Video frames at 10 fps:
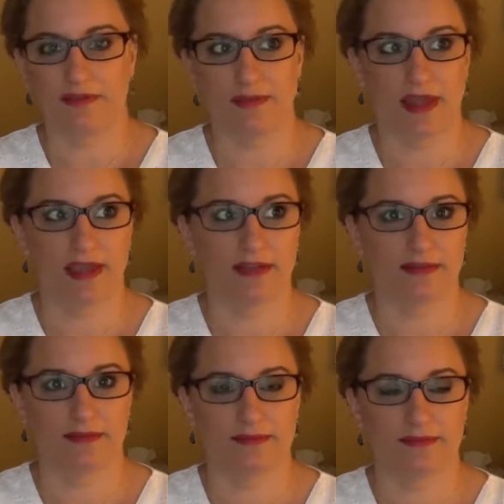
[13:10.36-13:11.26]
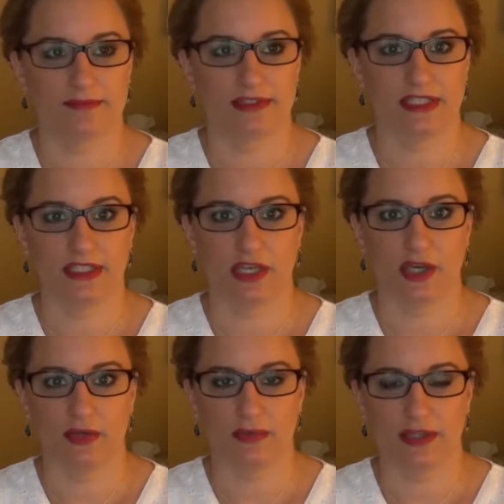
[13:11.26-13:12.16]
of my
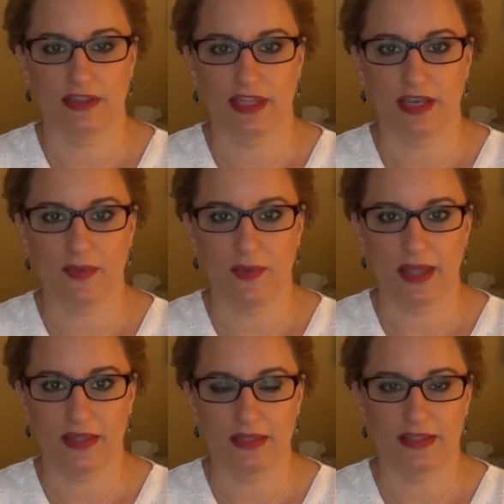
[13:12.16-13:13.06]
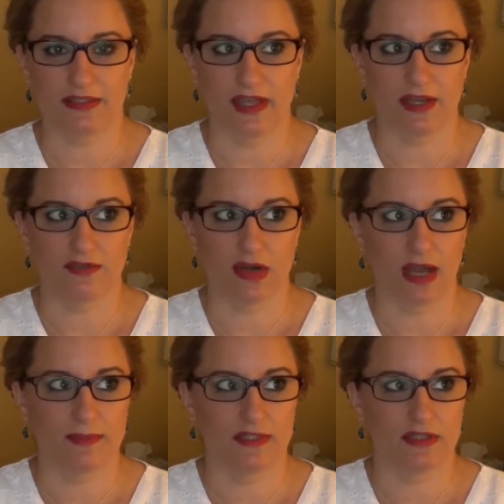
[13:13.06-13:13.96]
dealio with getting well is I
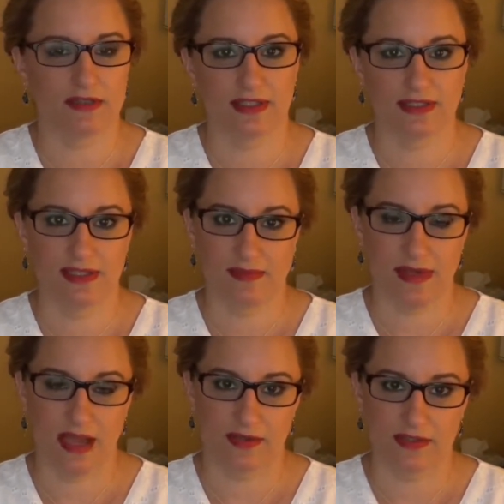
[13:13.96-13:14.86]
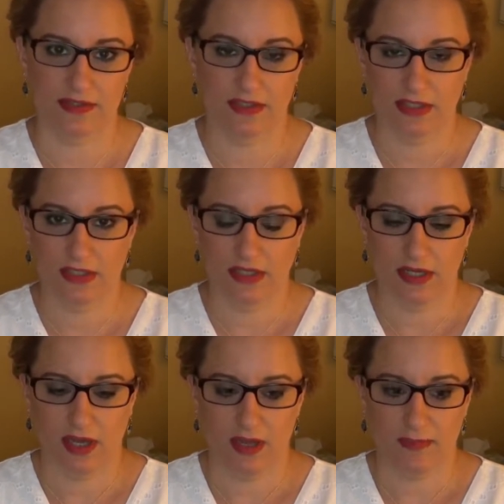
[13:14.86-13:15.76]
dropped 16 pounds.
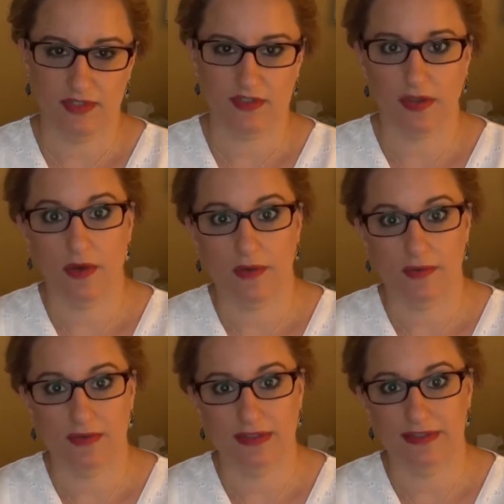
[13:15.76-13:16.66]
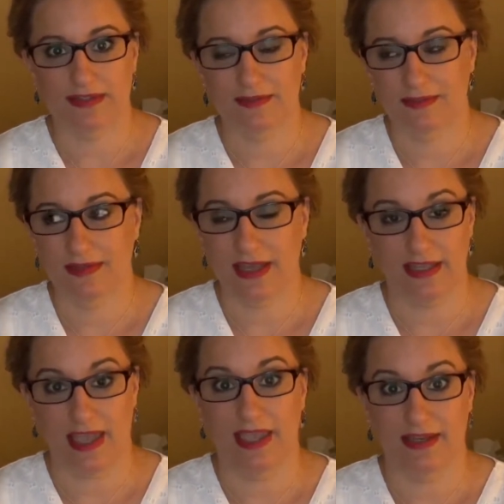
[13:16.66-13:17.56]
But you know, I
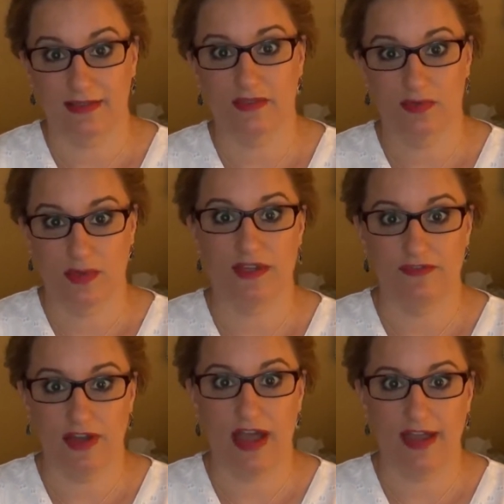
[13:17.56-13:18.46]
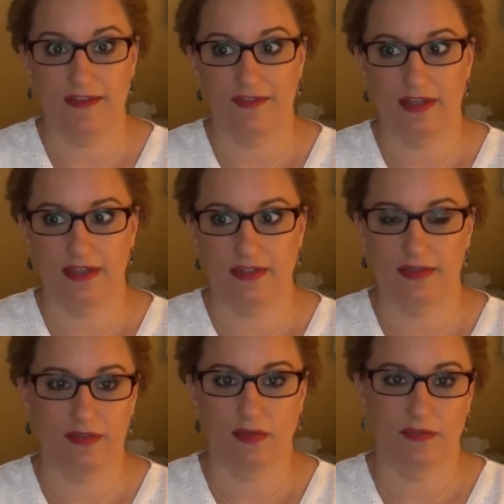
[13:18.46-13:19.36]
gained 25
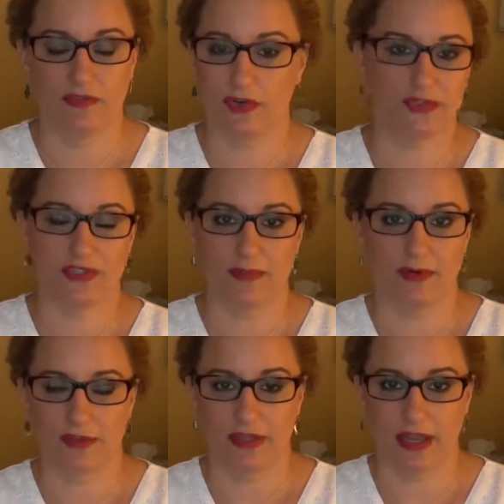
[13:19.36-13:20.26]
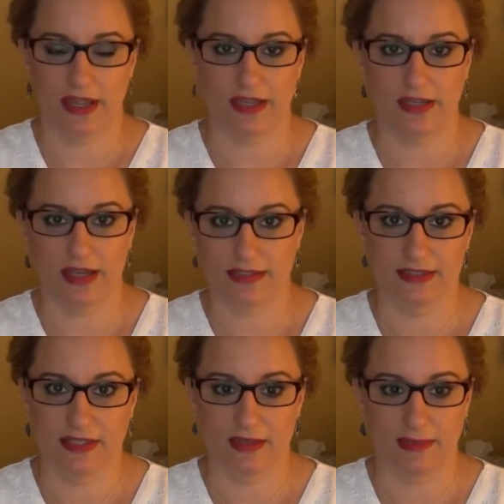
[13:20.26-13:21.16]
in the first summer that I had gotten
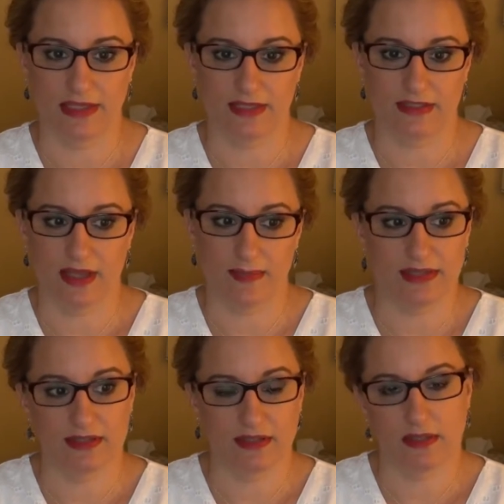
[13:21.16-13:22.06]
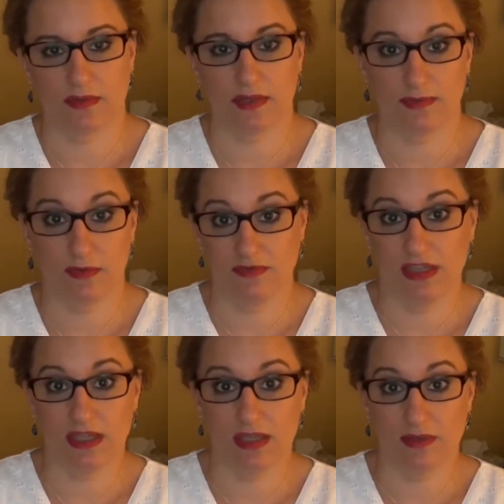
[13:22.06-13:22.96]
sick, because I basically quit
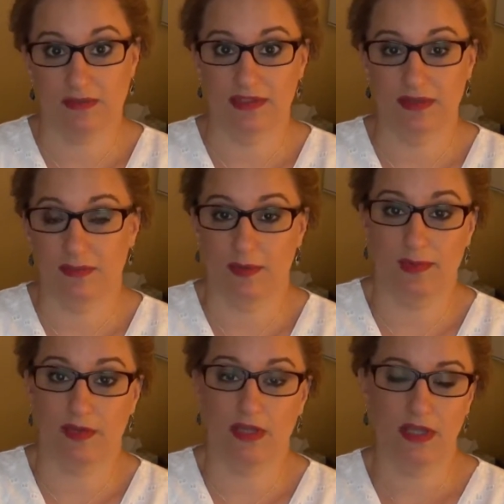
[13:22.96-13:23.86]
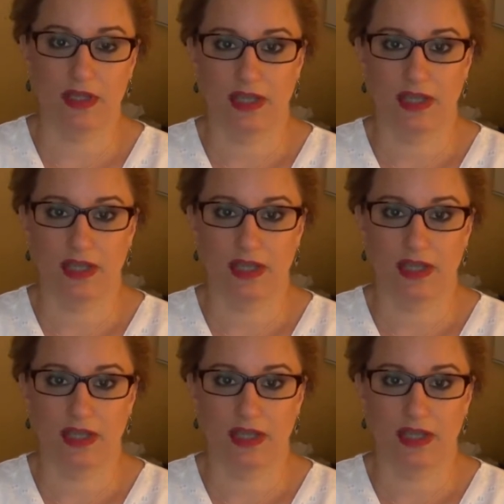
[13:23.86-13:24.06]
moving and was immobile,